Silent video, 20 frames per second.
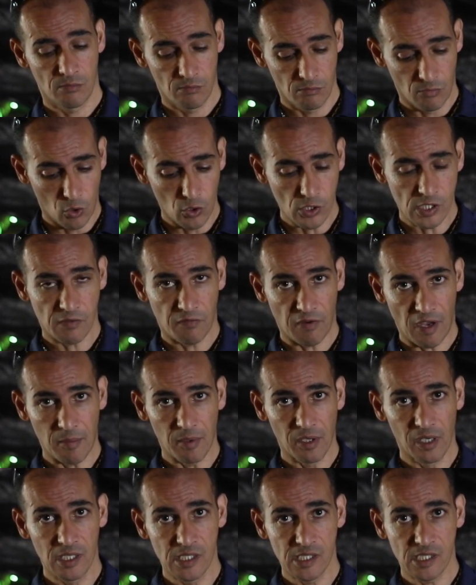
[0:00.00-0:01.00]
Most
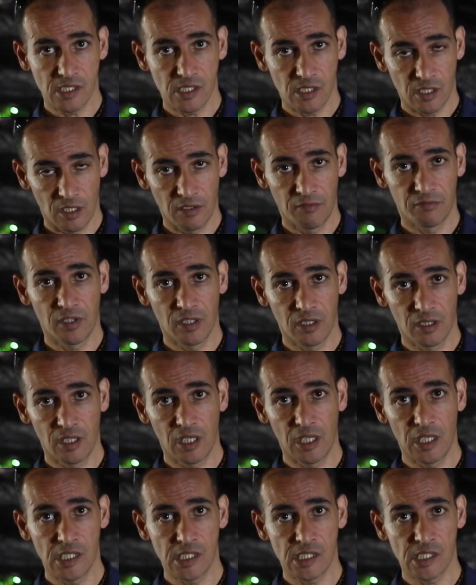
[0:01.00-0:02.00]
families lived in
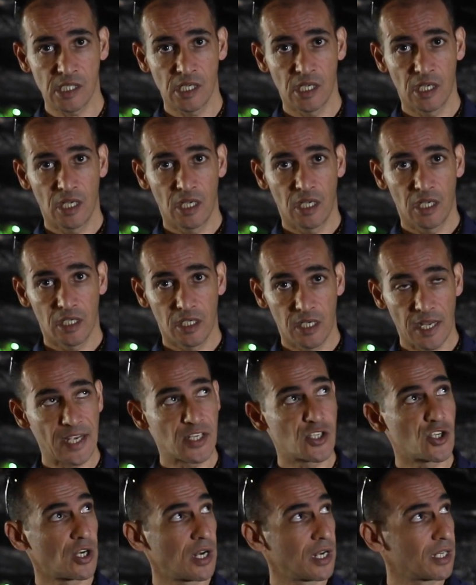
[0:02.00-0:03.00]
these
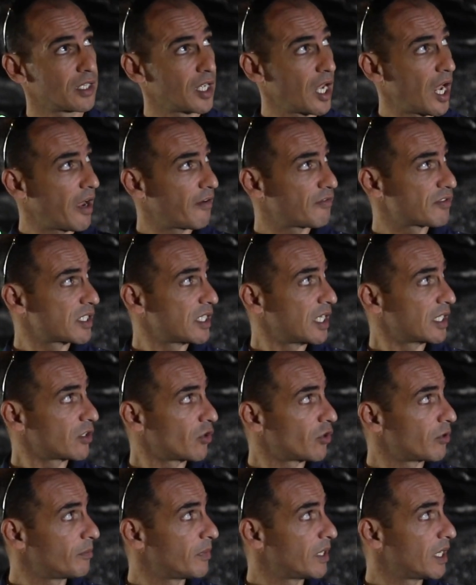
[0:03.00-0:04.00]
natural caves that
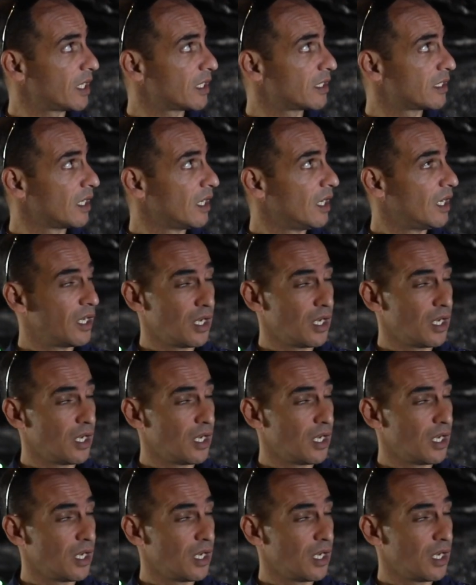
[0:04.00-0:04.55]
are made